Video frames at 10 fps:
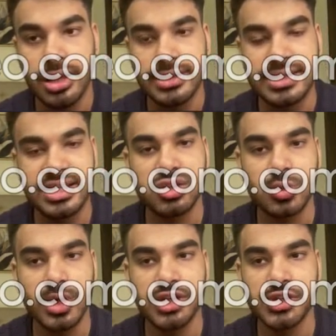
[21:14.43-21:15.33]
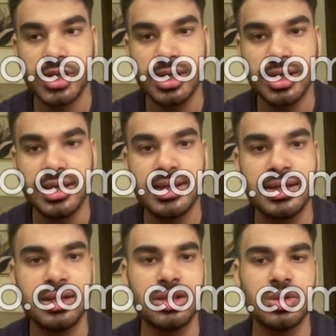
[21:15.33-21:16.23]
this question
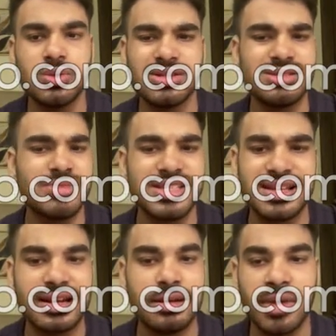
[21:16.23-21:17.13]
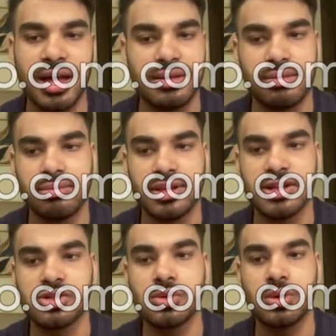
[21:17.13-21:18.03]
uses basically math. There
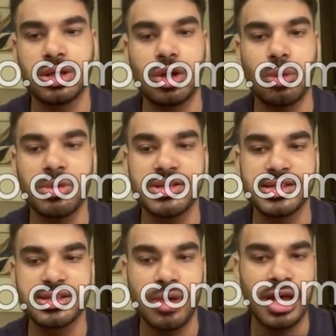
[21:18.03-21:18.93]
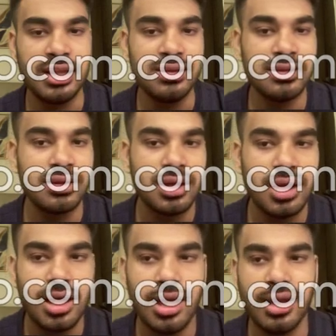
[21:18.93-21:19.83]
is no other topic, just math.
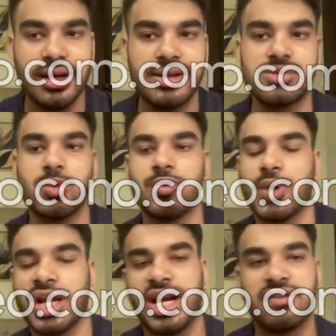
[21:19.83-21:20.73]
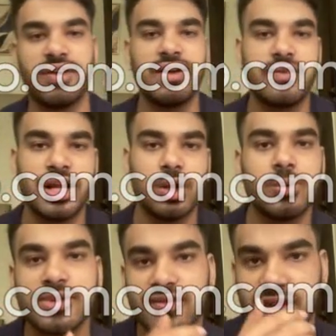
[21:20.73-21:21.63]
And it is 1185 day
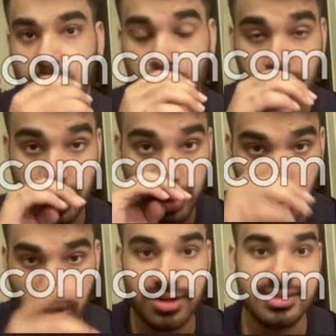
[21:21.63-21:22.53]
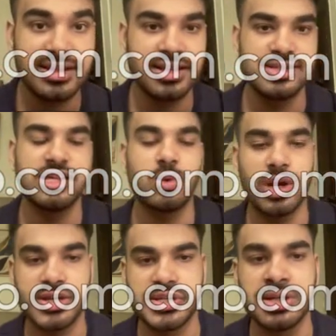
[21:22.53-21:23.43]
of the week of LeetCode. It is an easy
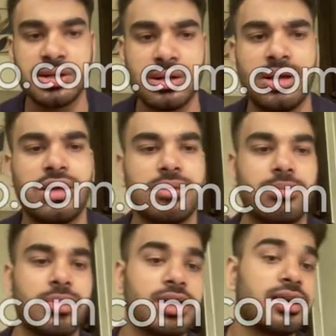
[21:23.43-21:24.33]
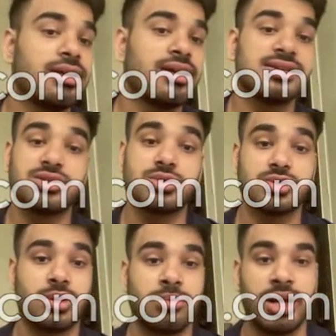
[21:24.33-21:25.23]
question, but it does use
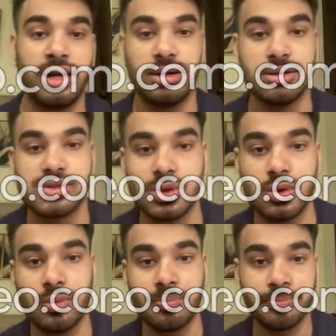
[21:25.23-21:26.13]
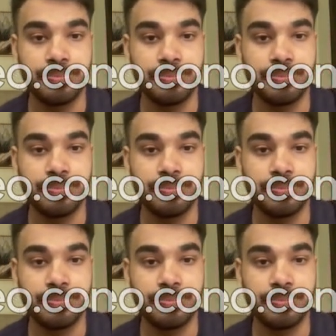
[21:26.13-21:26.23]
your mind. So